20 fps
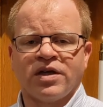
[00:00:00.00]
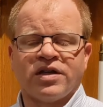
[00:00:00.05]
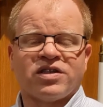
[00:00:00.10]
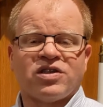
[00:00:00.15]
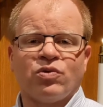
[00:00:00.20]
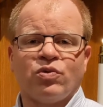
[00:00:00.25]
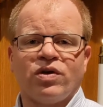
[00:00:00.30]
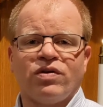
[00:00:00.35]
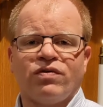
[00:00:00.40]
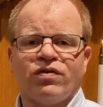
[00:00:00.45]

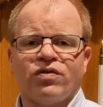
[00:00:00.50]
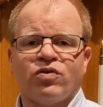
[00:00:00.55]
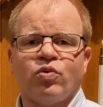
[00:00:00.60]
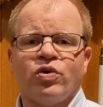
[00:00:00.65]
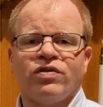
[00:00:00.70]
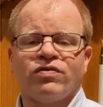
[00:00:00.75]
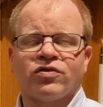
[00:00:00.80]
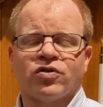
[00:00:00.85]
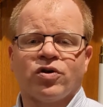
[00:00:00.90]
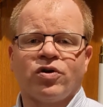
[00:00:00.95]
See, we've,
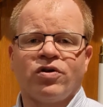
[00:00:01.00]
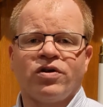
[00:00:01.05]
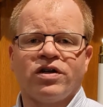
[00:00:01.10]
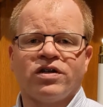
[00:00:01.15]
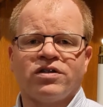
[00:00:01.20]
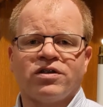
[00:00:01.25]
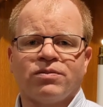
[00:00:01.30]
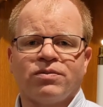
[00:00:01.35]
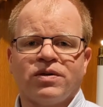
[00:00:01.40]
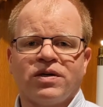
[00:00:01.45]
we've turned
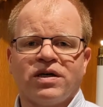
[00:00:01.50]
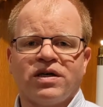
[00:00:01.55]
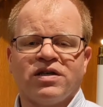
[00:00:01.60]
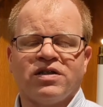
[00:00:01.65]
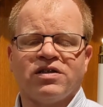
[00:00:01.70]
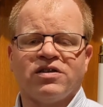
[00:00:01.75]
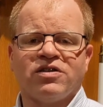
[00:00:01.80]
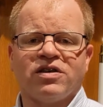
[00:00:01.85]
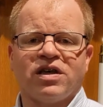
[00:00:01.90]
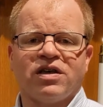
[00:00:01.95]
it to
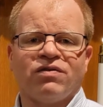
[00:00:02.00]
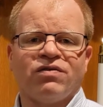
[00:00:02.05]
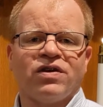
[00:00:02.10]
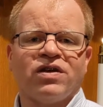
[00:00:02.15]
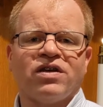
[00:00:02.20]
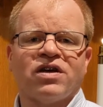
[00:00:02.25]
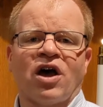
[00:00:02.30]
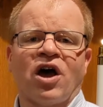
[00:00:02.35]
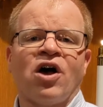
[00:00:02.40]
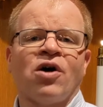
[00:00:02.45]
being
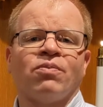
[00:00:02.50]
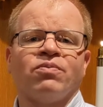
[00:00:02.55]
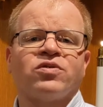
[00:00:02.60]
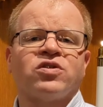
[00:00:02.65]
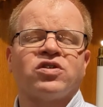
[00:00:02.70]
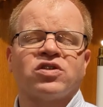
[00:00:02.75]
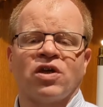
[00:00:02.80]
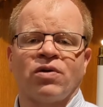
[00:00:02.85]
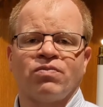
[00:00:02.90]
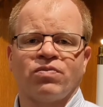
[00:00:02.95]
giving up
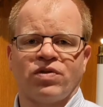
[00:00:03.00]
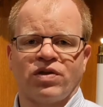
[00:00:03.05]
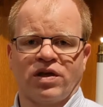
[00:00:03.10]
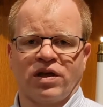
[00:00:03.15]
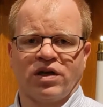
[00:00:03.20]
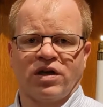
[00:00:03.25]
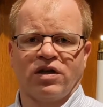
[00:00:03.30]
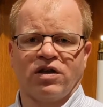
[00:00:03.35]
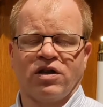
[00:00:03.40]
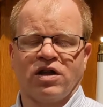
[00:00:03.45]

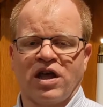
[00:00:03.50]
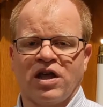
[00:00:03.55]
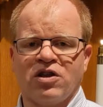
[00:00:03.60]
something and,